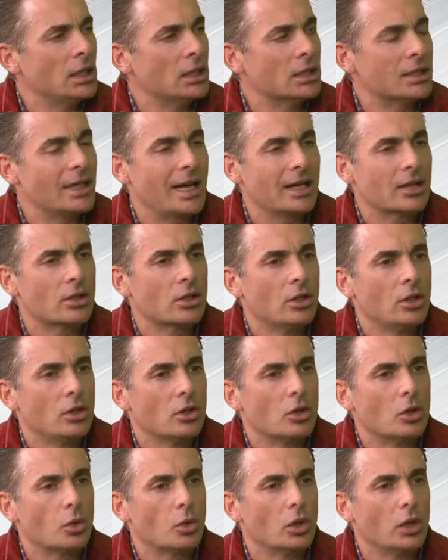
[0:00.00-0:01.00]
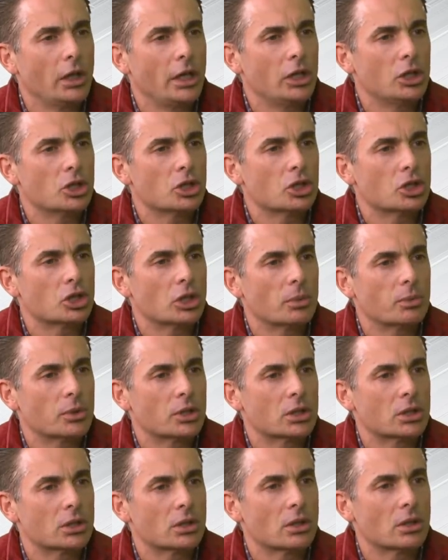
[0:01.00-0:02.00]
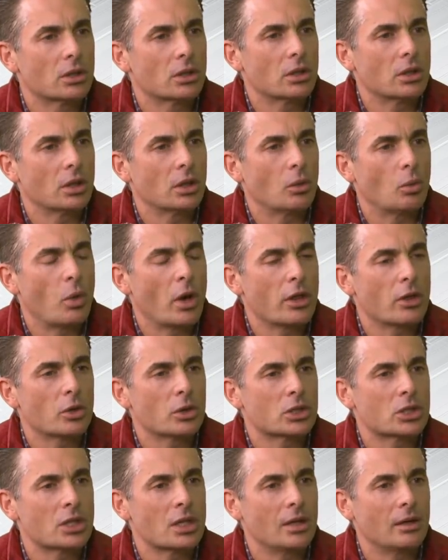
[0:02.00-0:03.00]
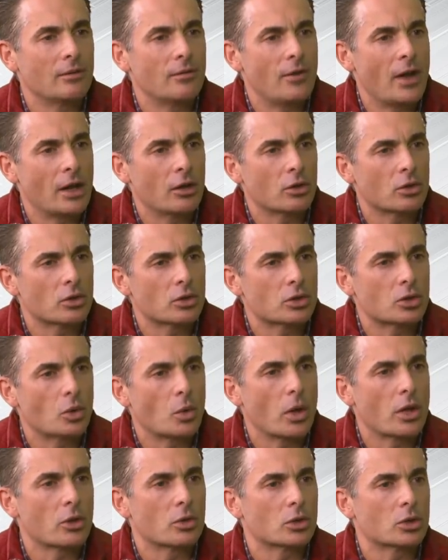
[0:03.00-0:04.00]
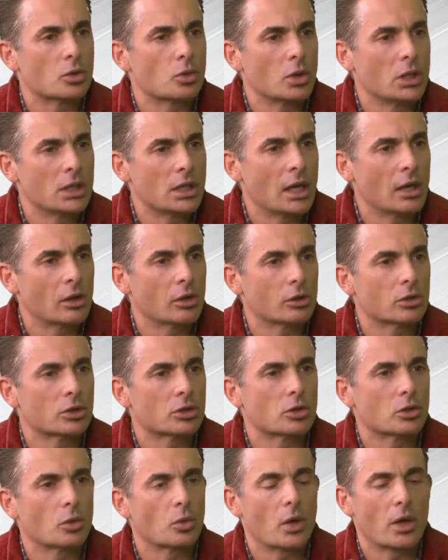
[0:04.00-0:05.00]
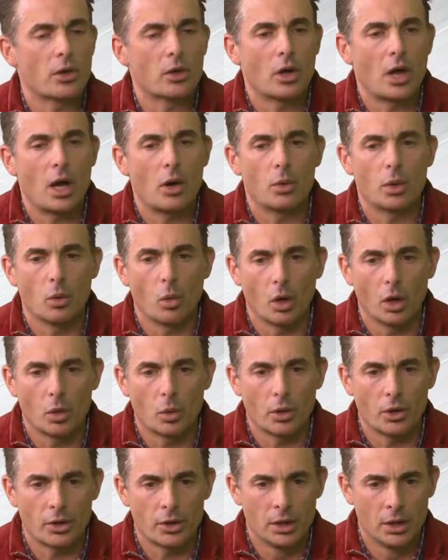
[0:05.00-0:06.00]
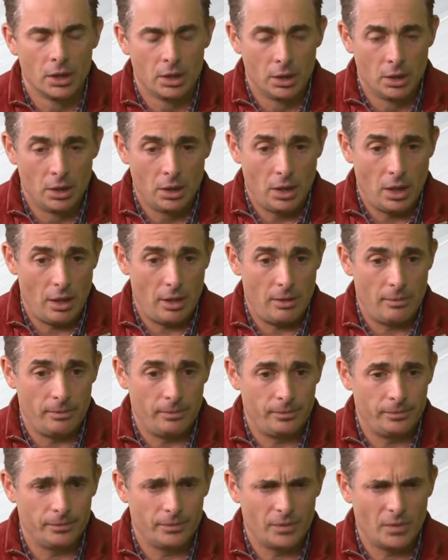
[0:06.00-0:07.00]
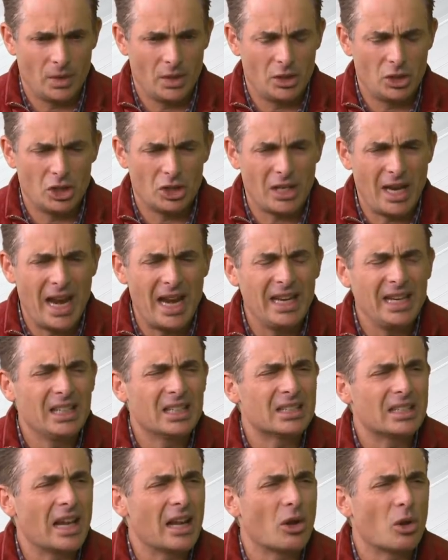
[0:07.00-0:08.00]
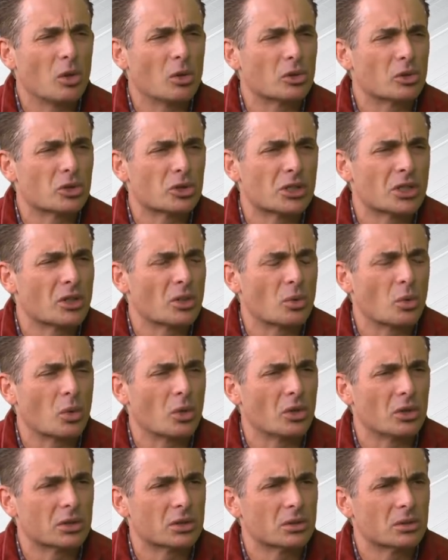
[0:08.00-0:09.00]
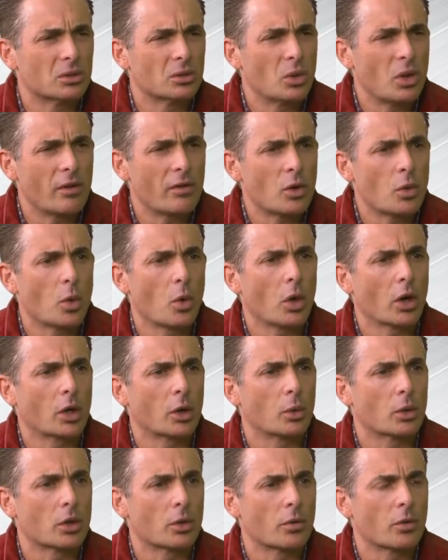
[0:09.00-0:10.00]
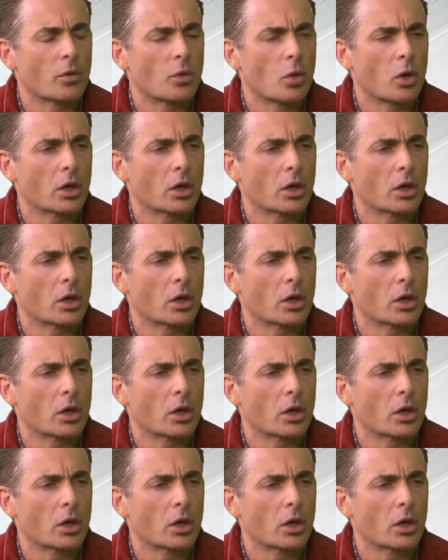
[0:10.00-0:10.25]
is that the relationships, uh, whether it's the inventors or whether it's retailers or whether how we work with um, just any stakeholders in the world, whoever we're working with, if we're